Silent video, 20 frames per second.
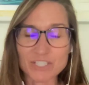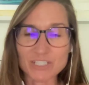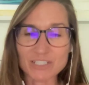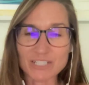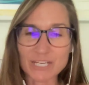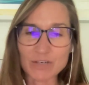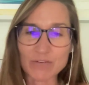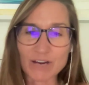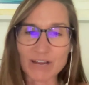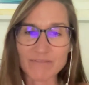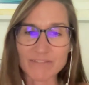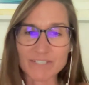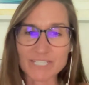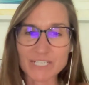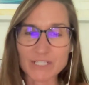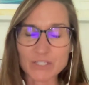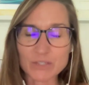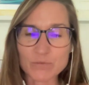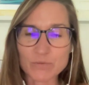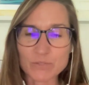She like
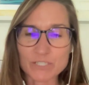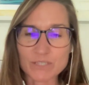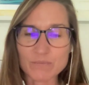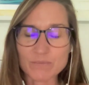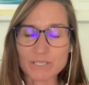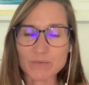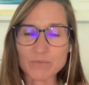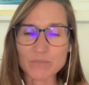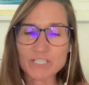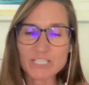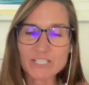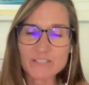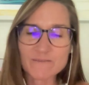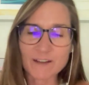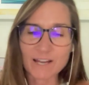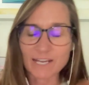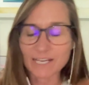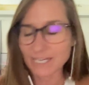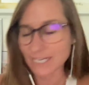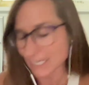gravitates towards me, which is
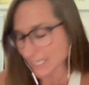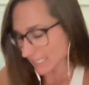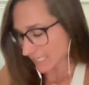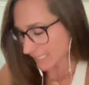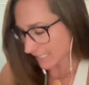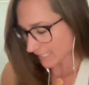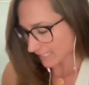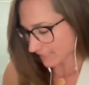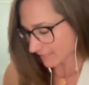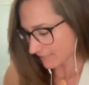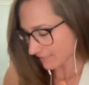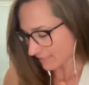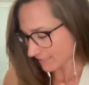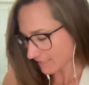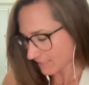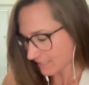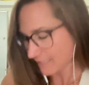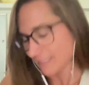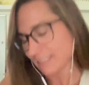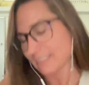fine. I get it.
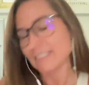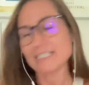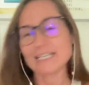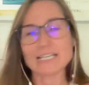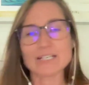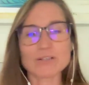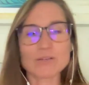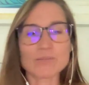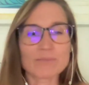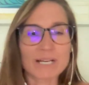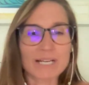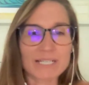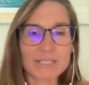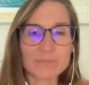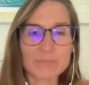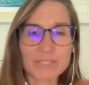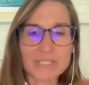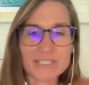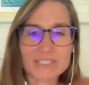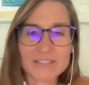I don't
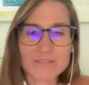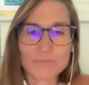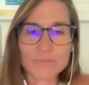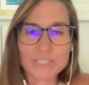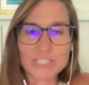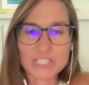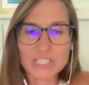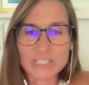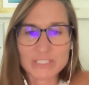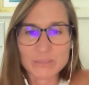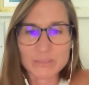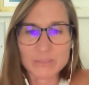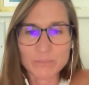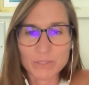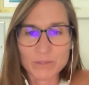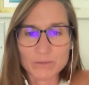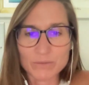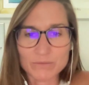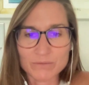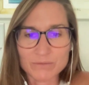mind, but it's when she has a
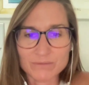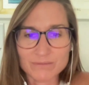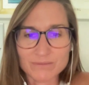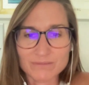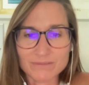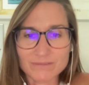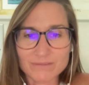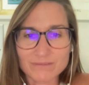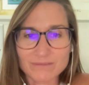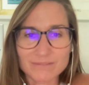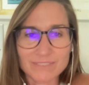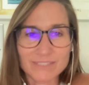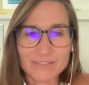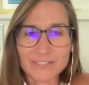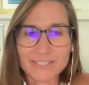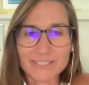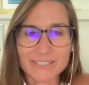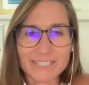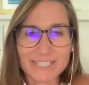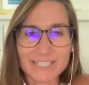bone.
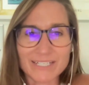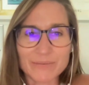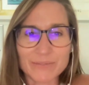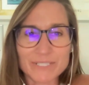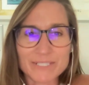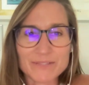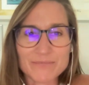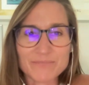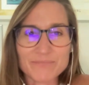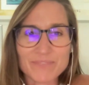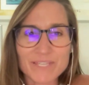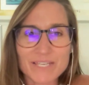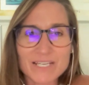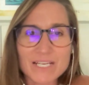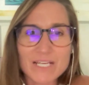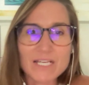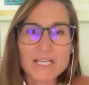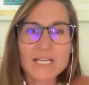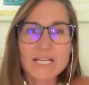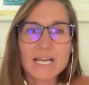Okay. Anyways,
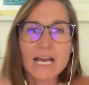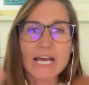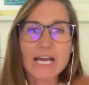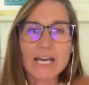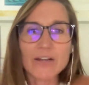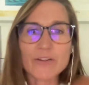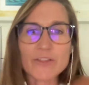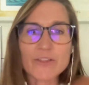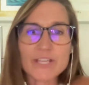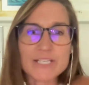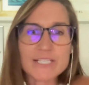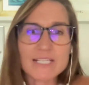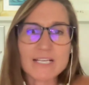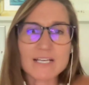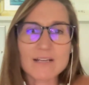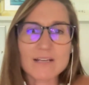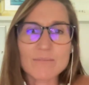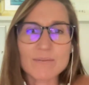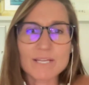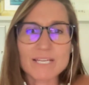
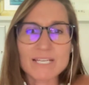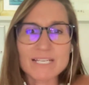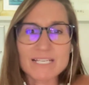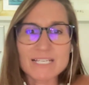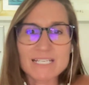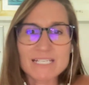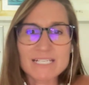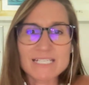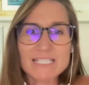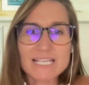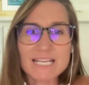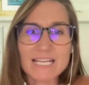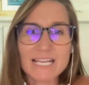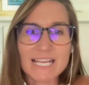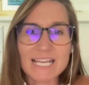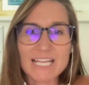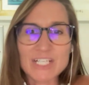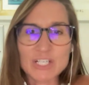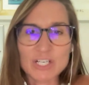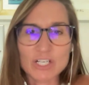healthism is
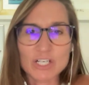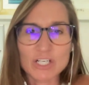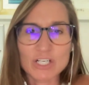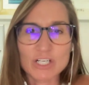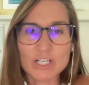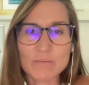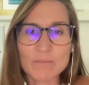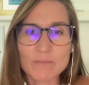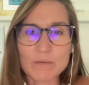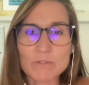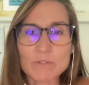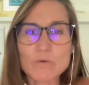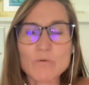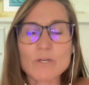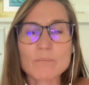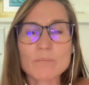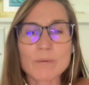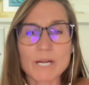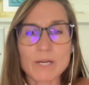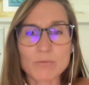a term that was
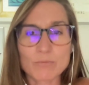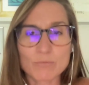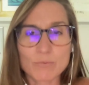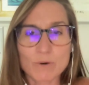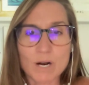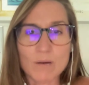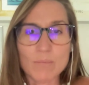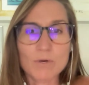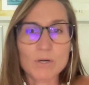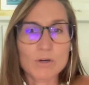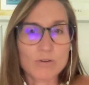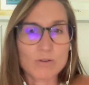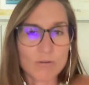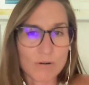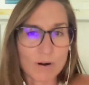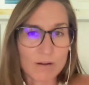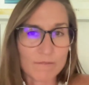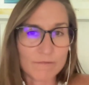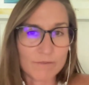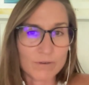coined by Robert
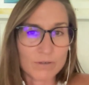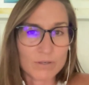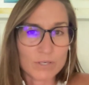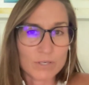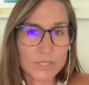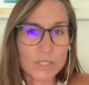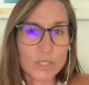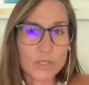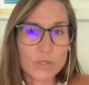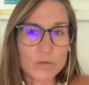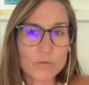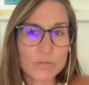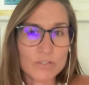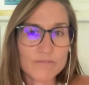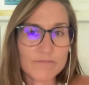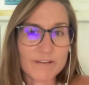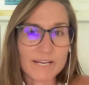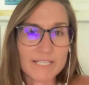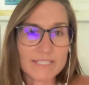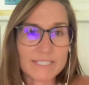Crawford, who
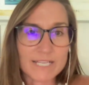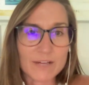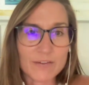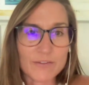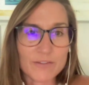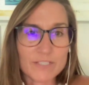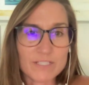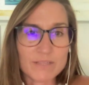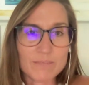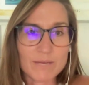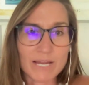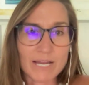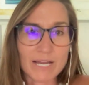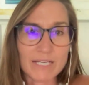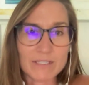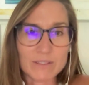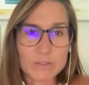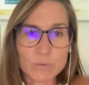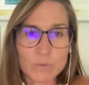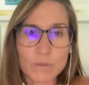defines healthism
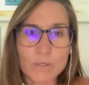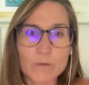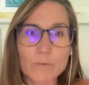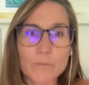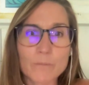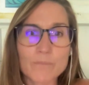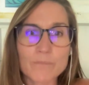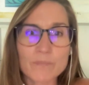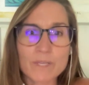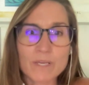as quote